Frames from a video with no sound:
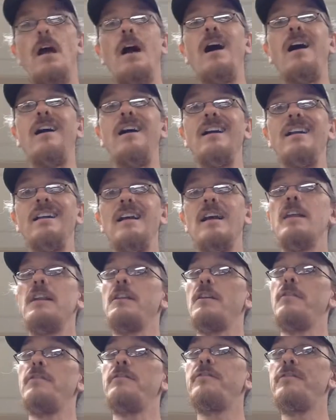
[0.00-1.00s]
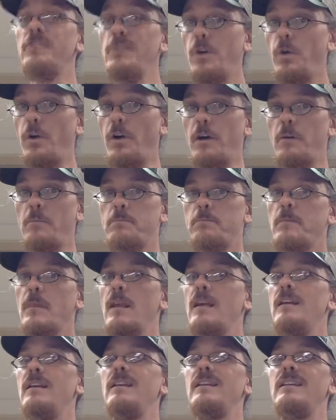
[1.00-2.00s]
on the floor.
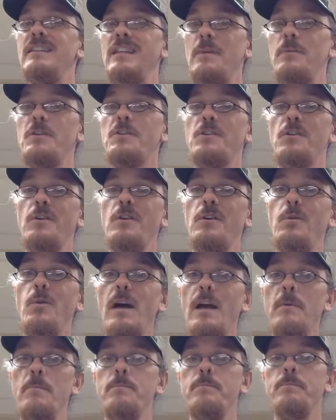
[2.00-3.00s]
Let me show you why.